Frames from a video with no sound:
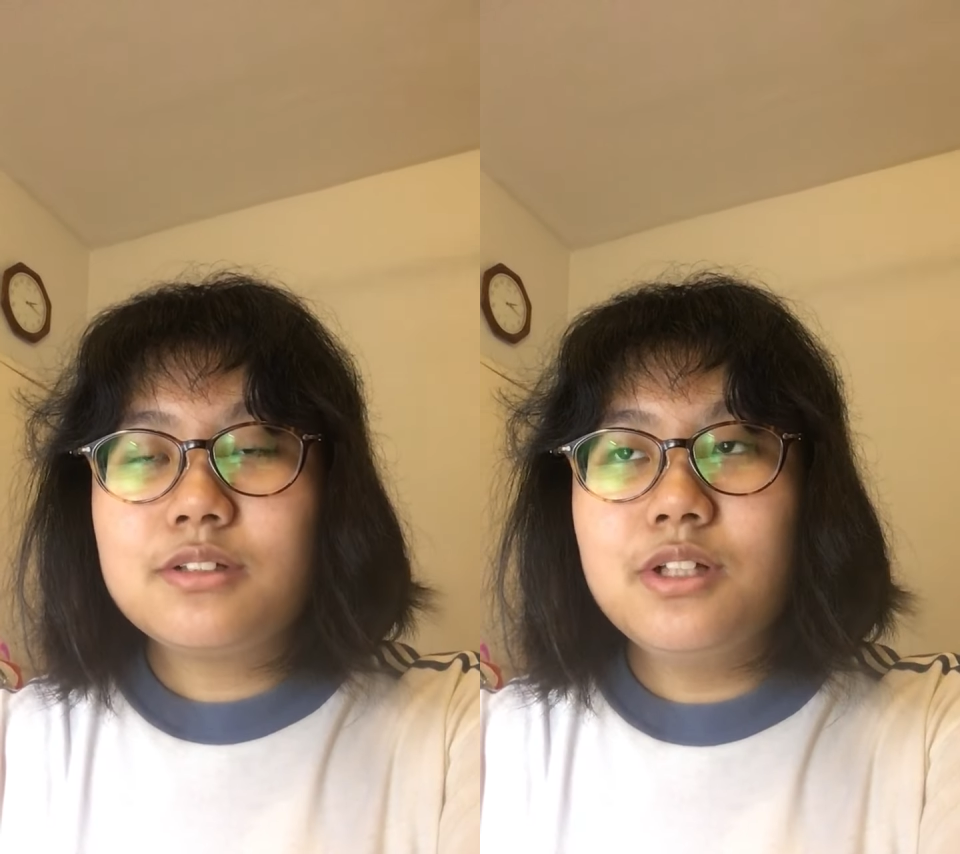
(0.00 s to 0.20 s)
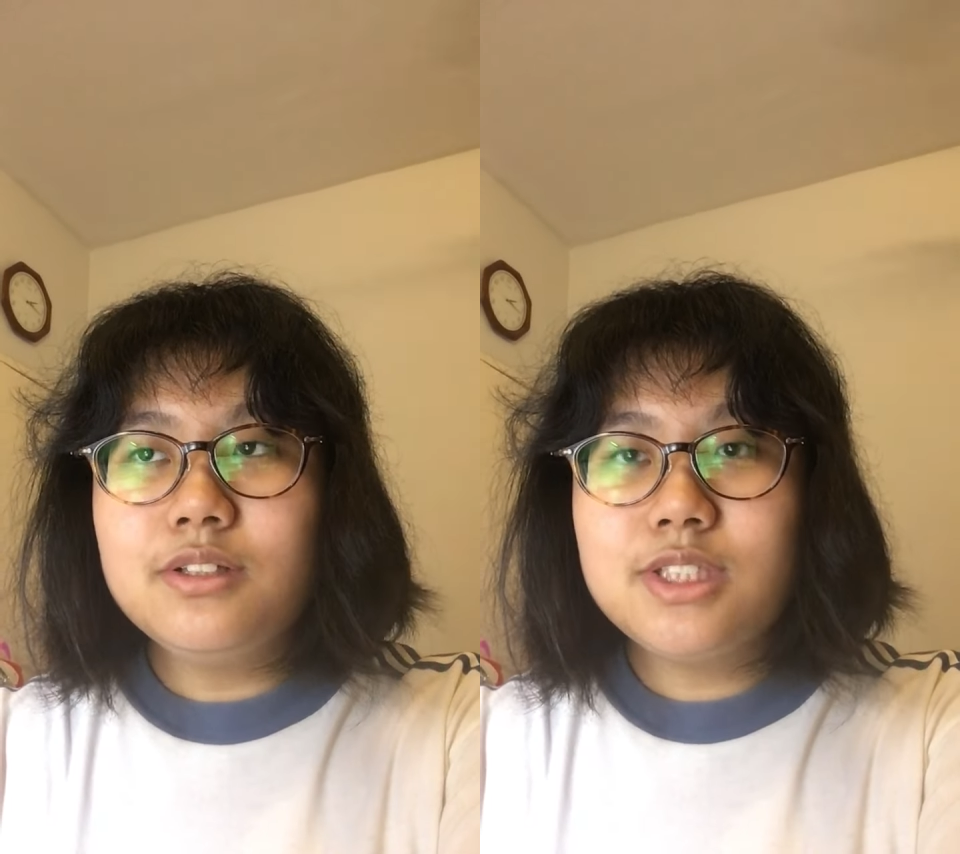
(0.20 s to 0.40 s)

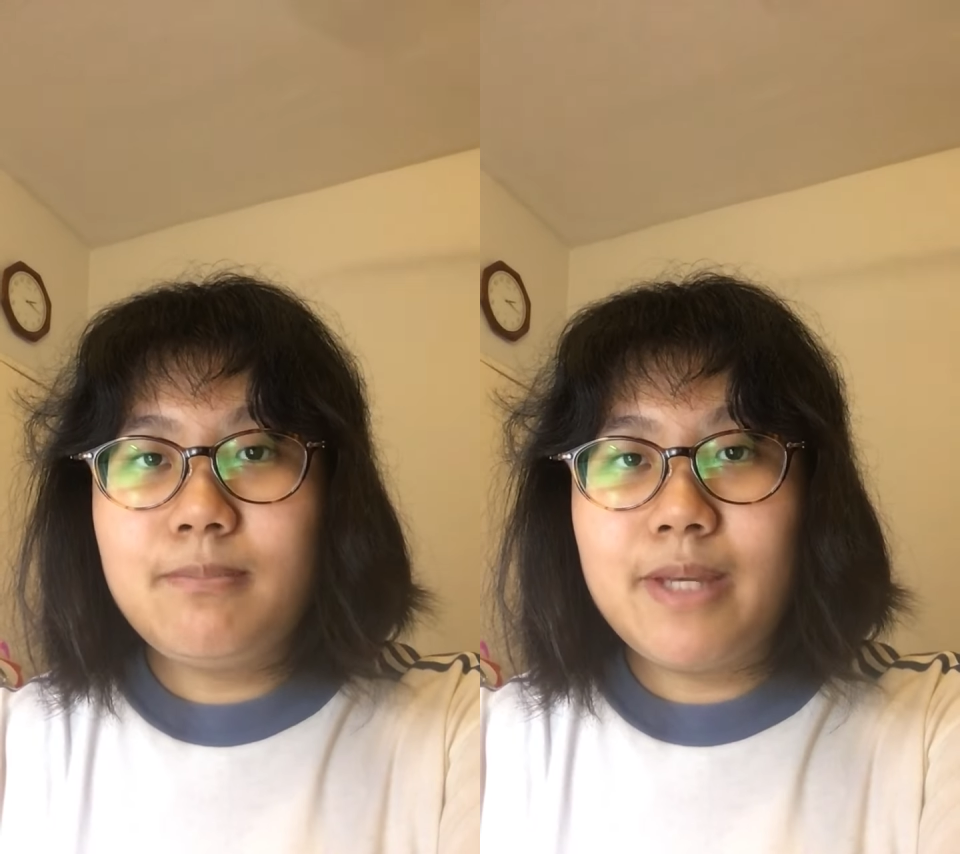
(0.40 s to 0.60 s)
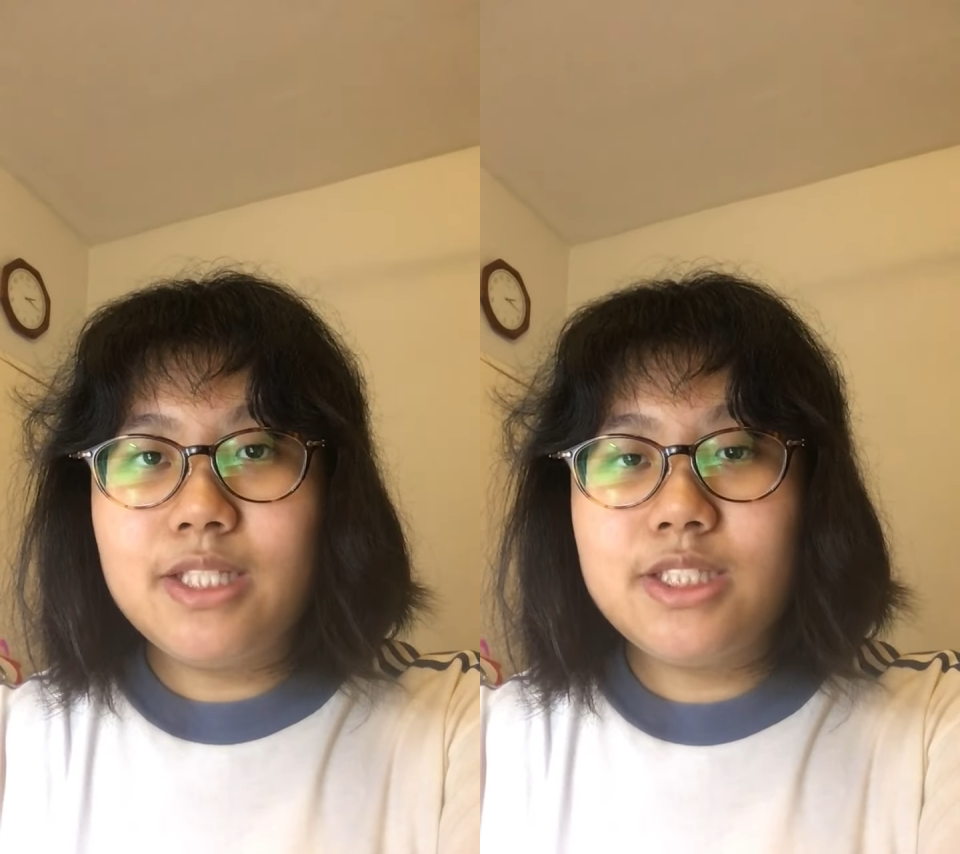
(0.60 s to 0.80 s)
Not
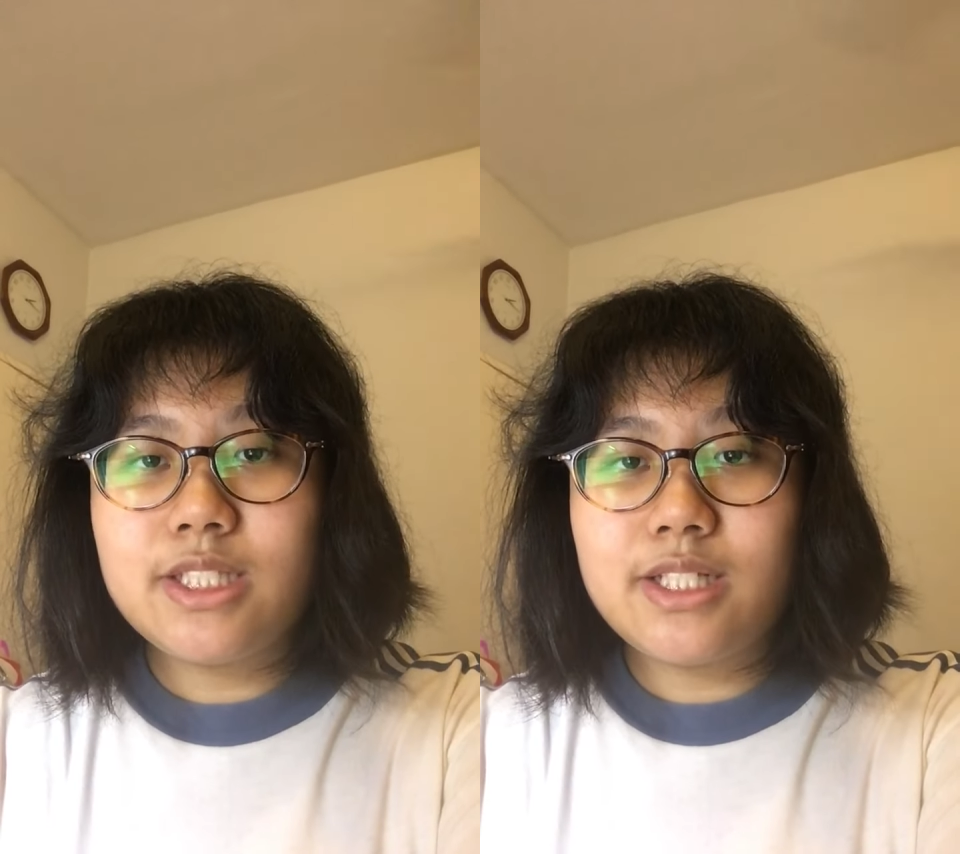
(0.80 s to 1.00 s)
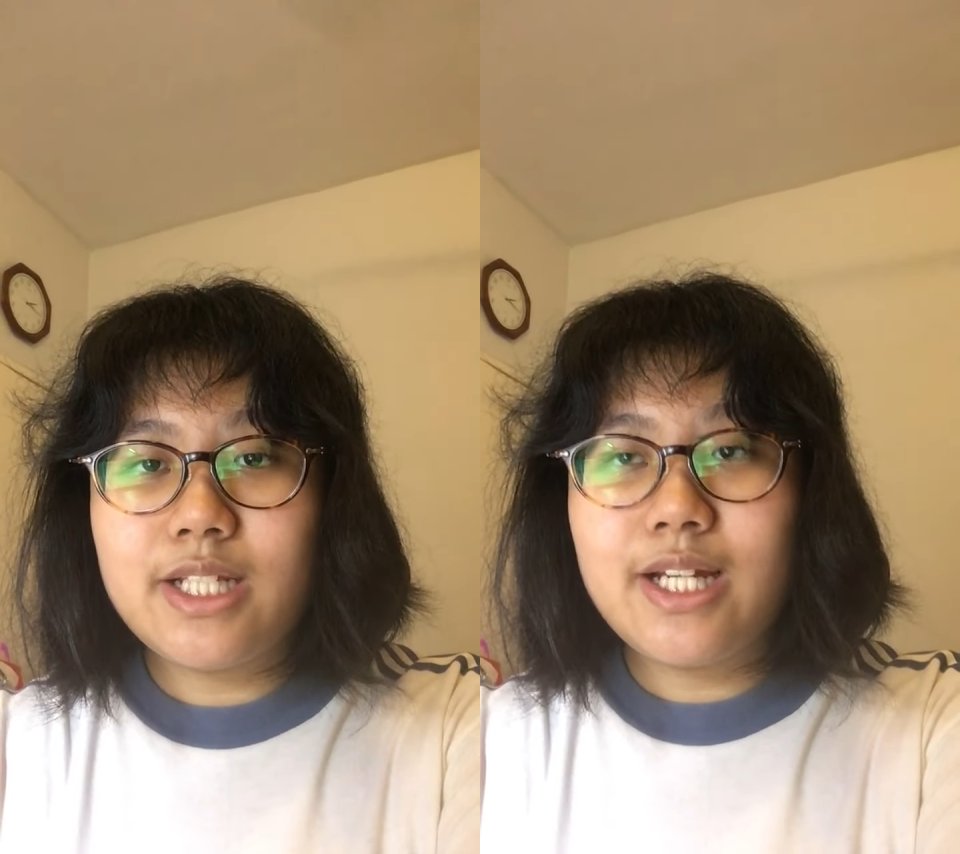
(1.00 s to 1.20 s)
to mention